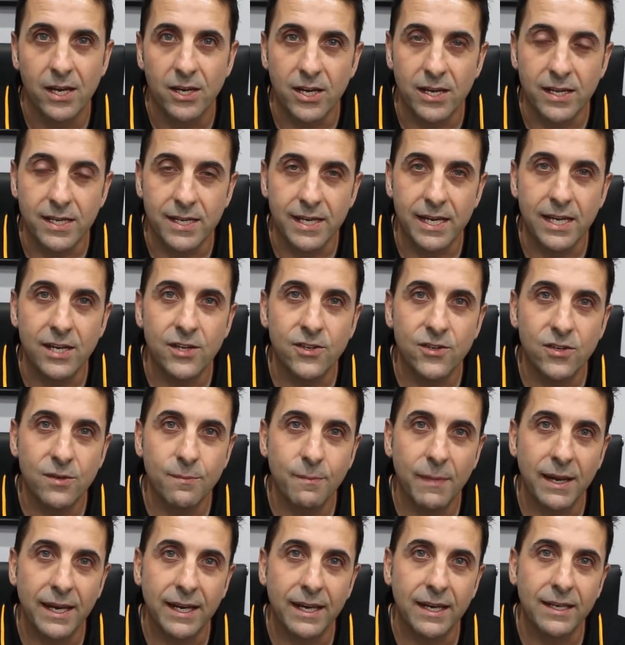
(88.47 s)
You need to
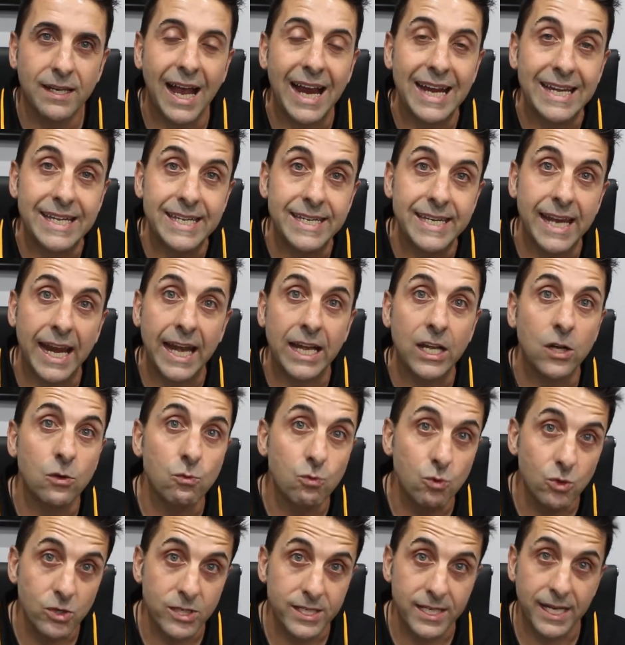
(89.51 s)
make it a daily
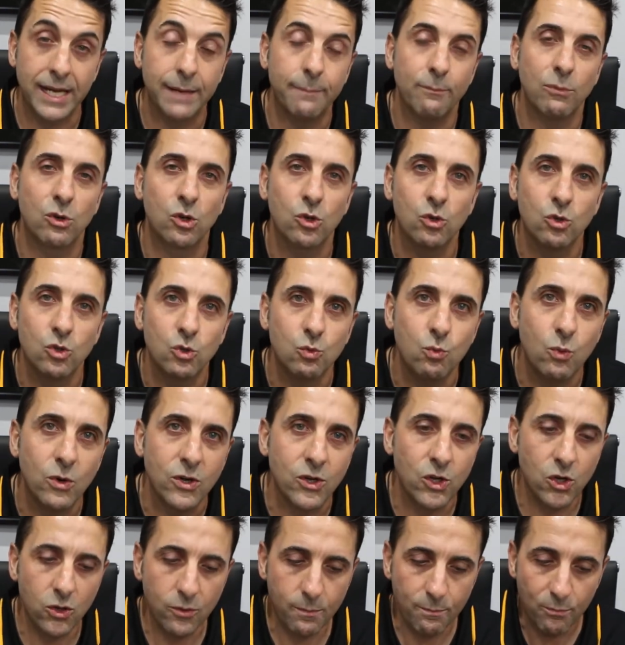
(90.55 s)
routine, because
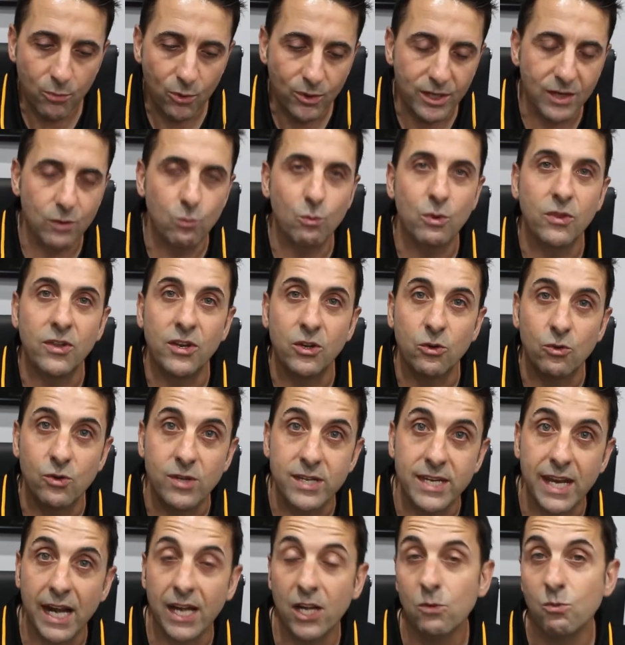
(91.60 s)
when you put it within your
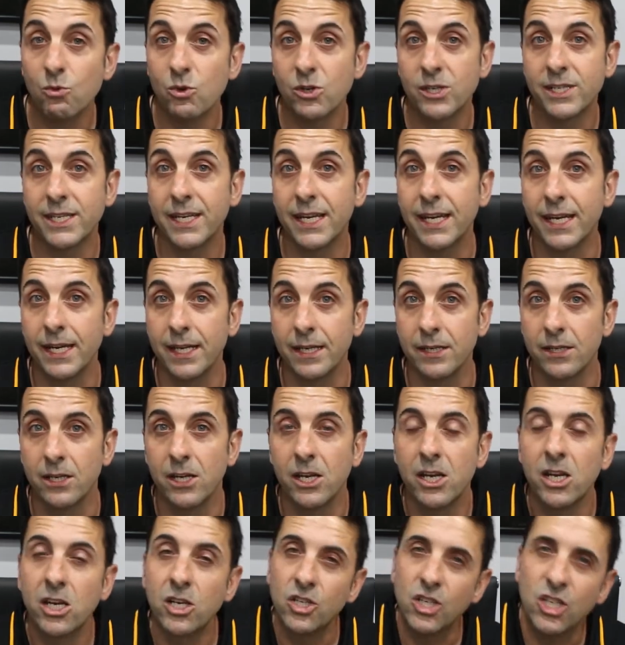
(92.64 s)
daily routine,
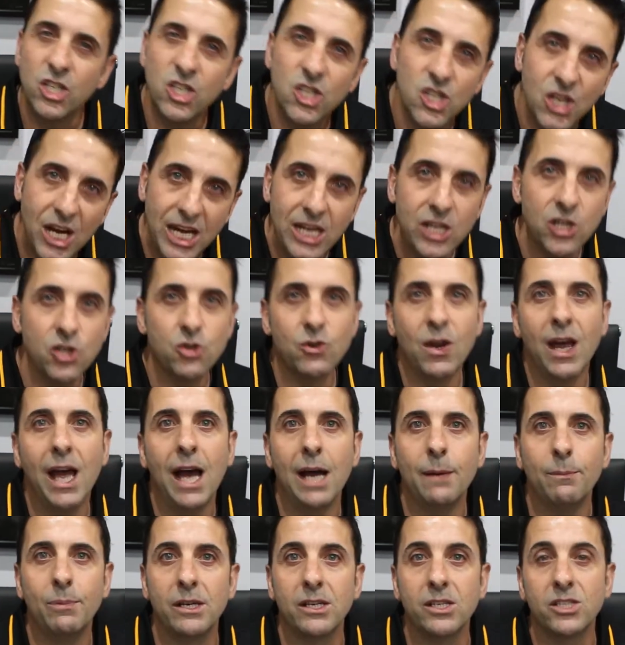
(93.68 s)
you change your
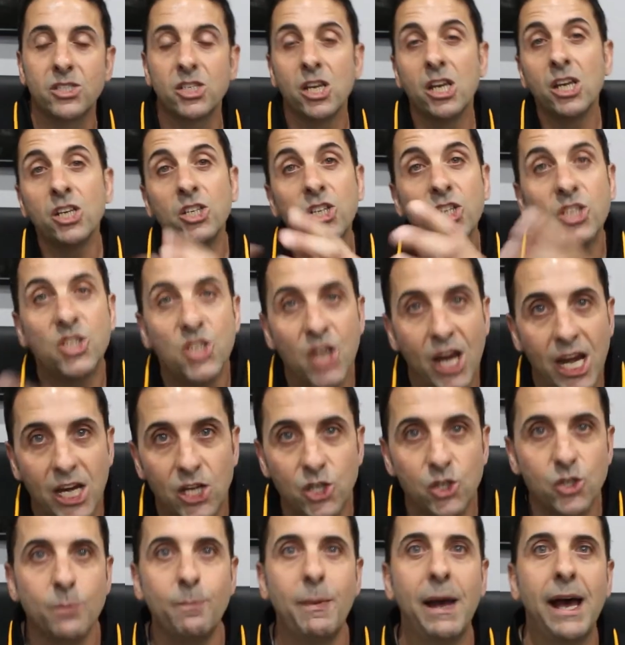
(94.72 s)
habits, you
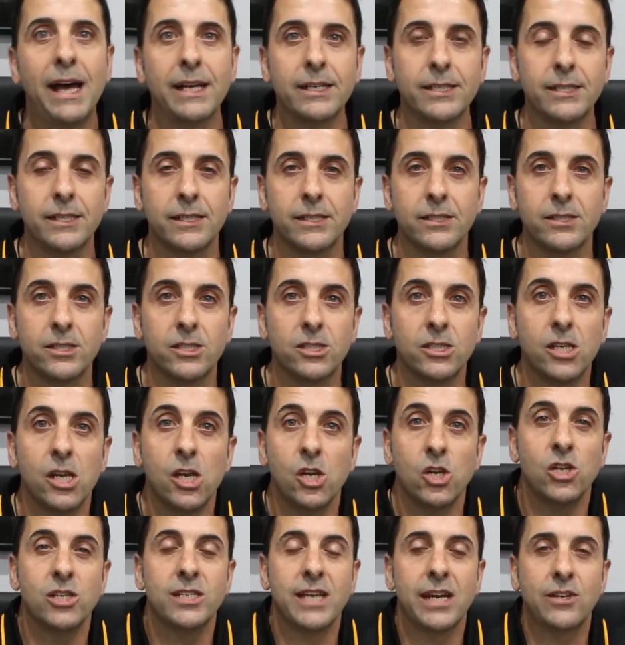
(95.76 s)
change your patterns,
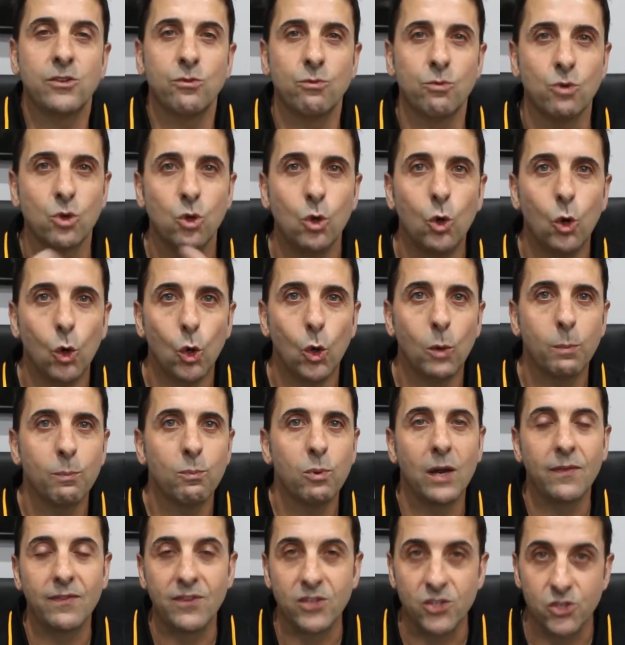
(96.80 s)
you start to
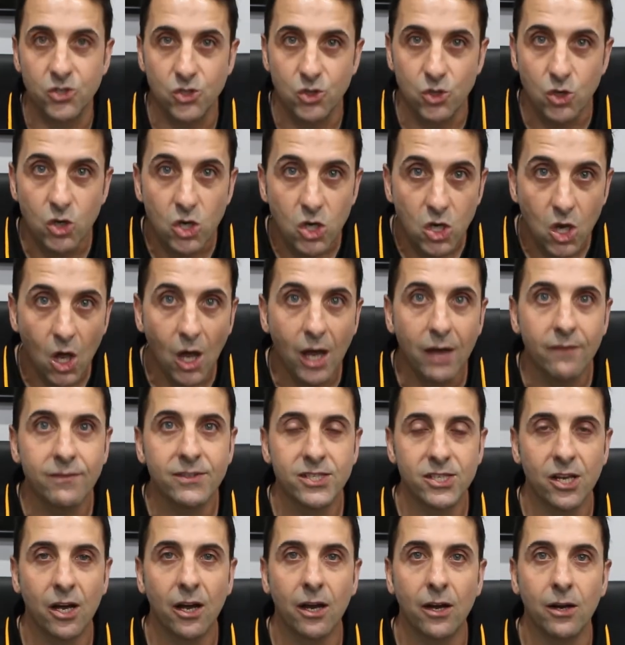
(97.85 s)
incorporate this new
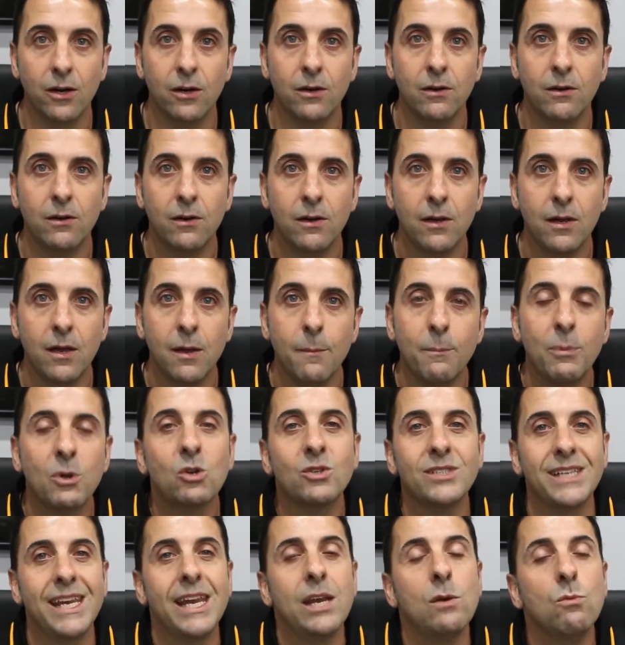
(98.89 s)
lifestyle,
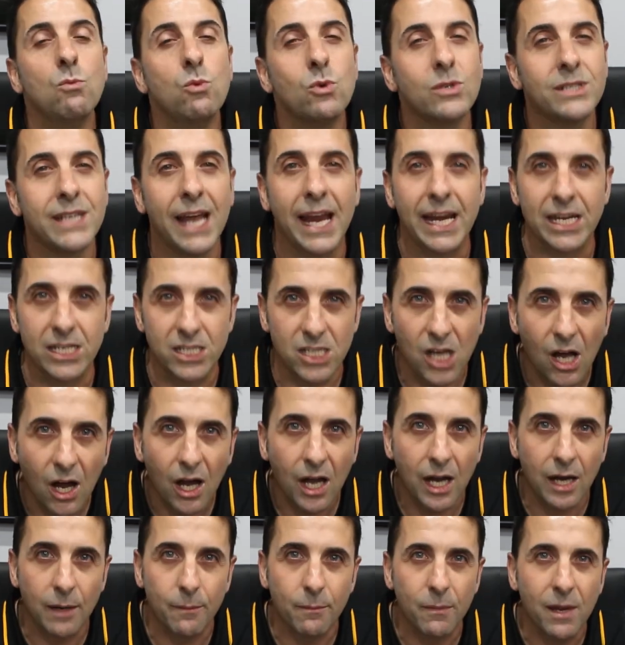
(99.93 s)
because it will take
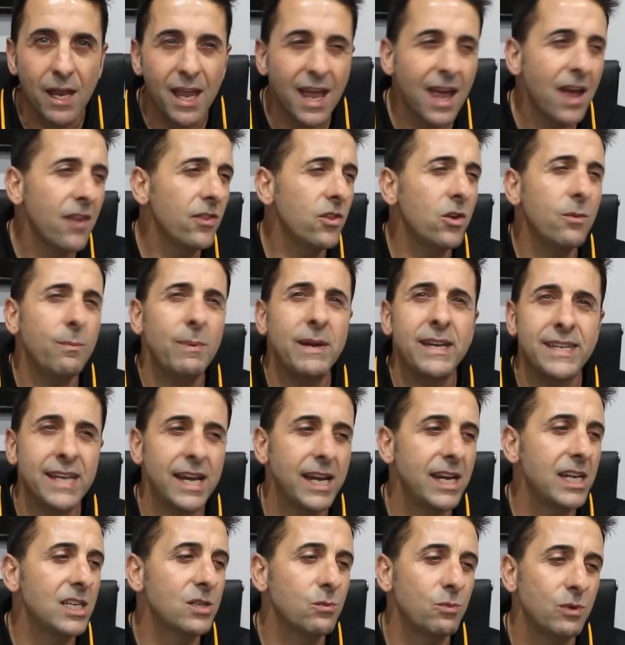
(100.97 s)
time. There'll be
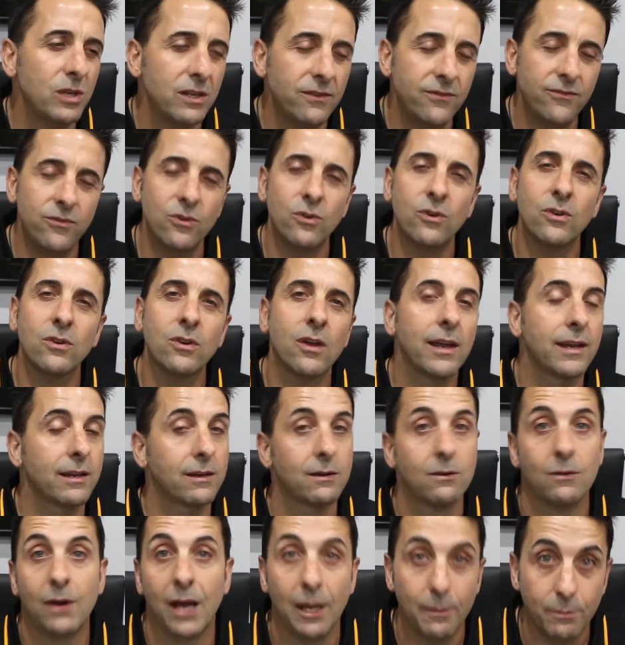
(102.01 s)
days where you feel like
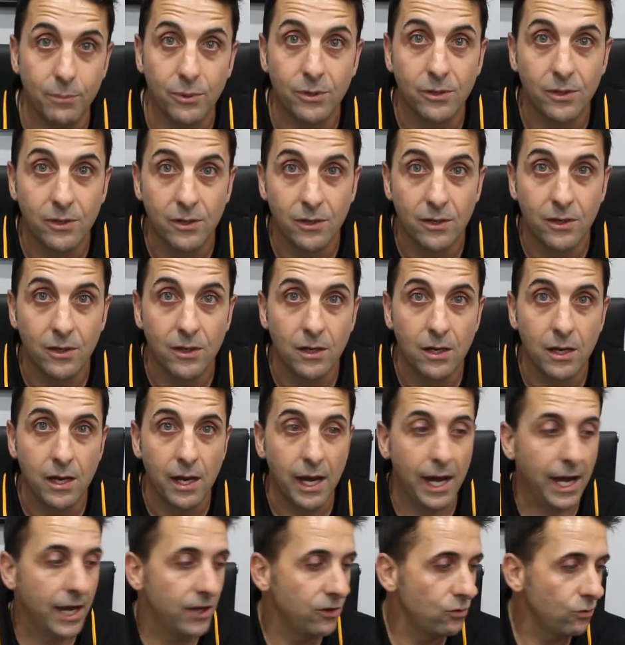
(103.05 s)
crap
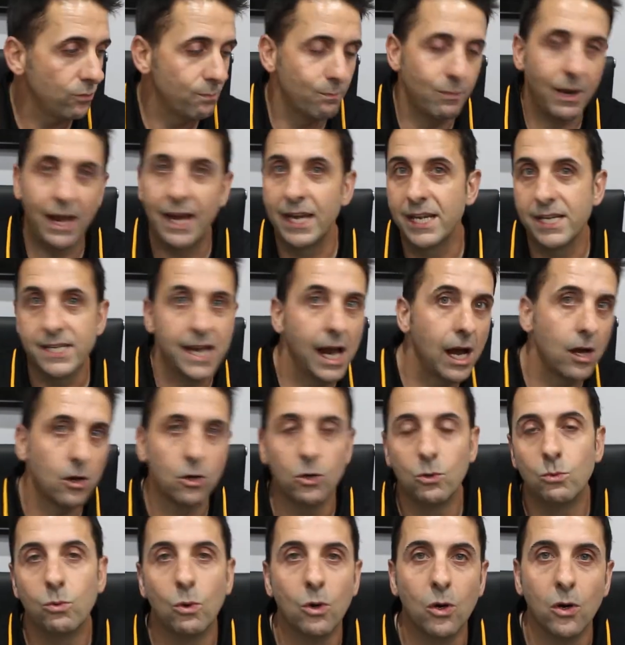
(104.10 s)
and you're playing tug
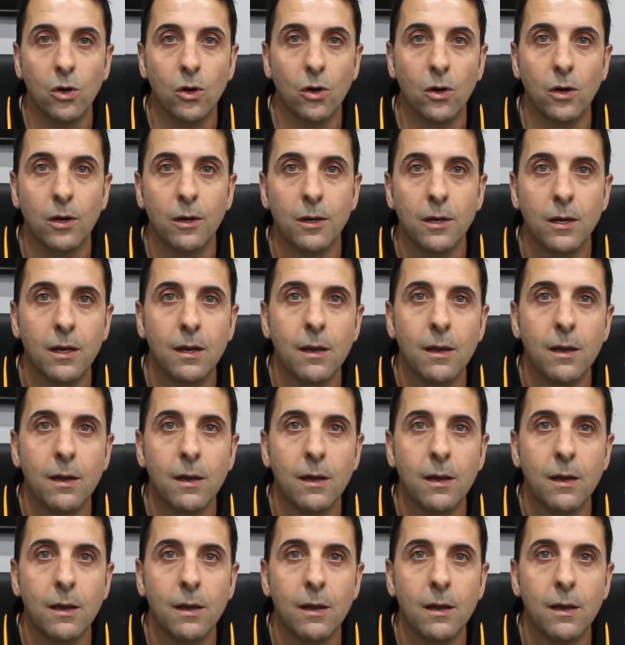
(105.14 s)
of war.